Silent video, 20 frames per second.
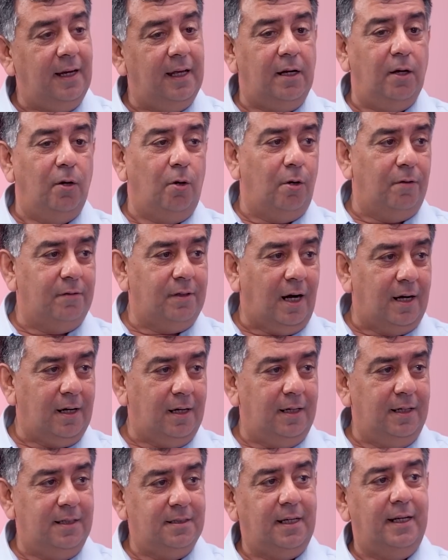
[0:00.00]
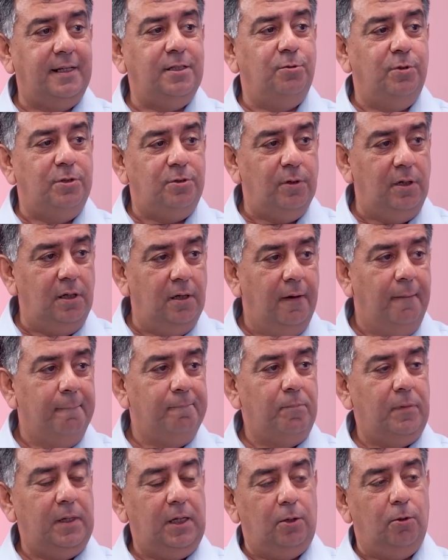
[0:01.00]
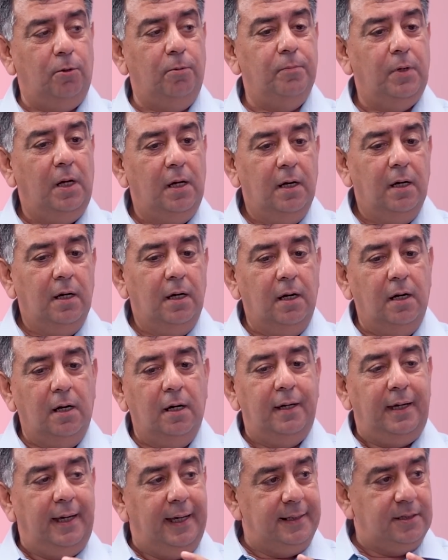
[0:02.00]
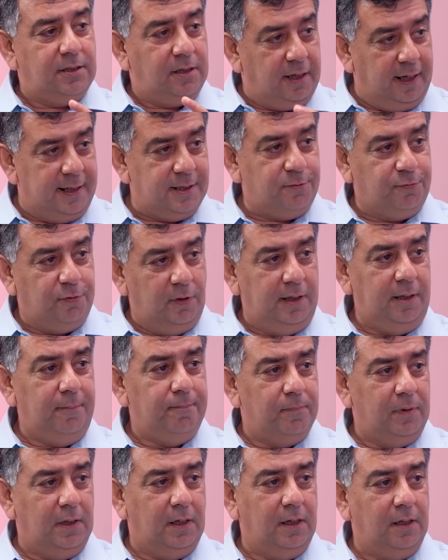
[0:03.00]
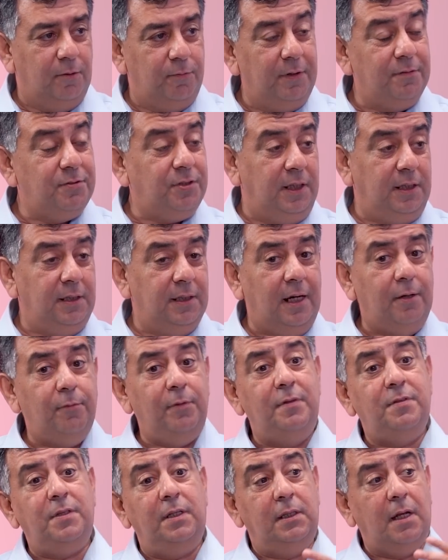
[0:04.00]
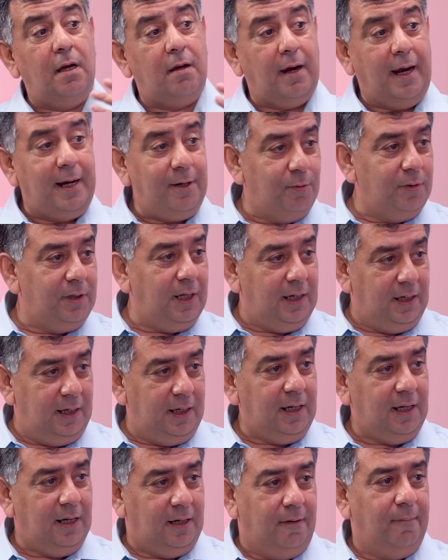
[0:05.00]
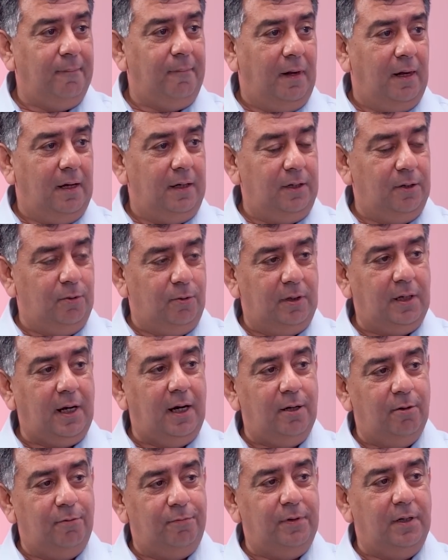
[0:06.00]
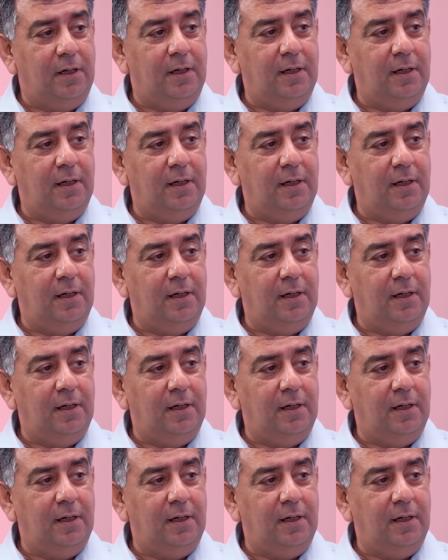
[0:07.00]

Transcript: like a lot of Tata designs which will, age gracefully. We've seen that right with the Indica. It yes. kind of,